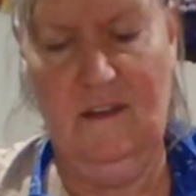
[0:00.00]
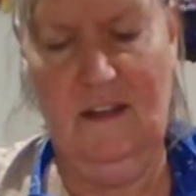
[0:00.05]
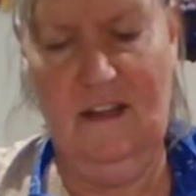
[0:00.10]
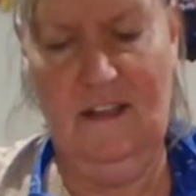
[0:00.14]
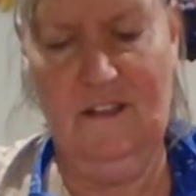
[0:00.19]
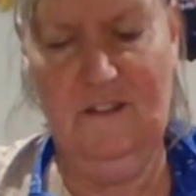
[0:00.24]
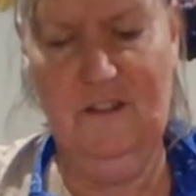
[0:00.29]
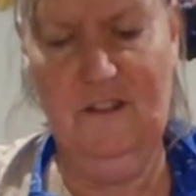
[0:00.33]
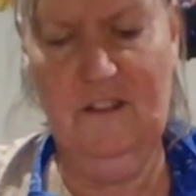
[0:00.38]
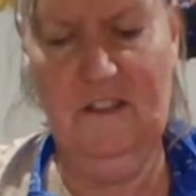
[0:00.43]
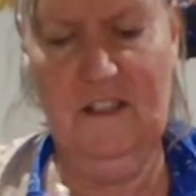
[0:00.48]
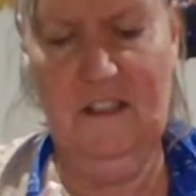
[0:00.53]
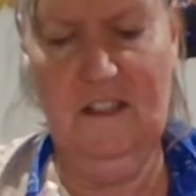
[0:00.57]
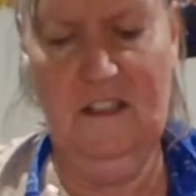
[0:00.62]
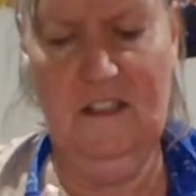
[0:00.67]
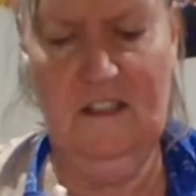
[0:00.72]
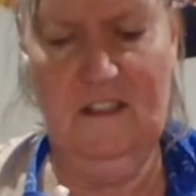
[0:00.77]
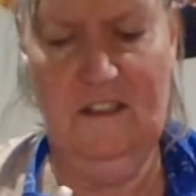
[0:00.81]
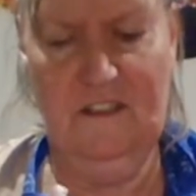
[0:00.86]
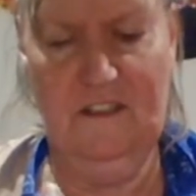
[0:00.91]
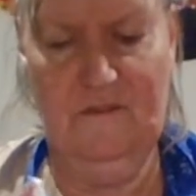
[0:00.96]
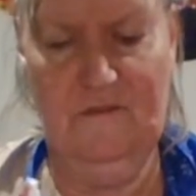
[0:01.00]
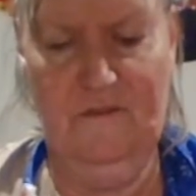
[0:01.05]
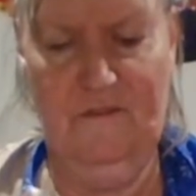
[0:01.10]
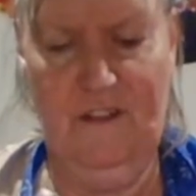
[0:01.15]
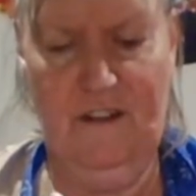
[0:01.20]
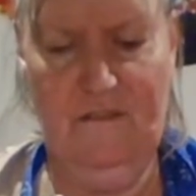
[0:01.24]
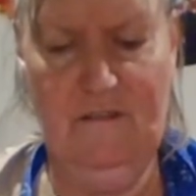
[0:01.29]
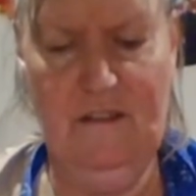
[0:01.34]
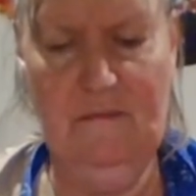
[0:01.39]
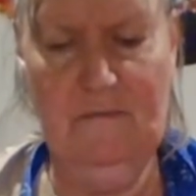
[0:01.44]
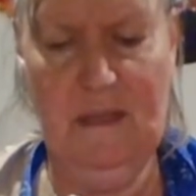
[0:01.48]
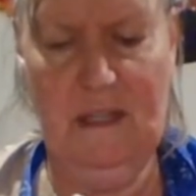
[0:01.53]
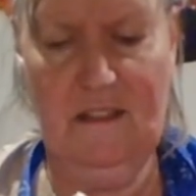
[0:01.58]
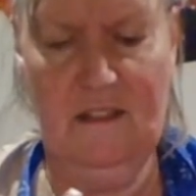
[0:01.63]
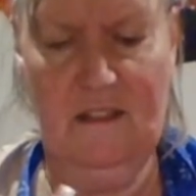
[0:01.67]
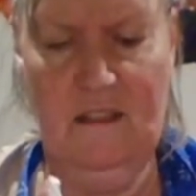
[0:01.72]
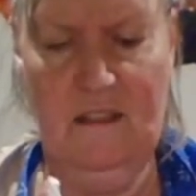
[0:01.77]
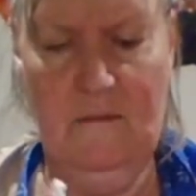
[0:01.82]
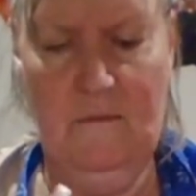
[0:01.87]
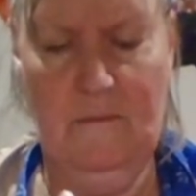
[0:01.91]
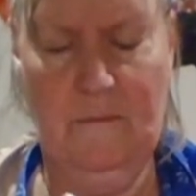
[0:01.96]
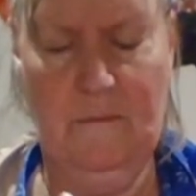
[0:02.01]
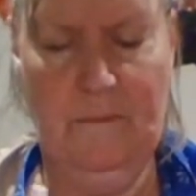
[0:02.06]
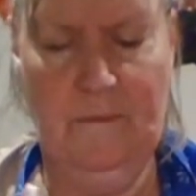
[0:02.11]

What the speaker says: As you see, it's very messy,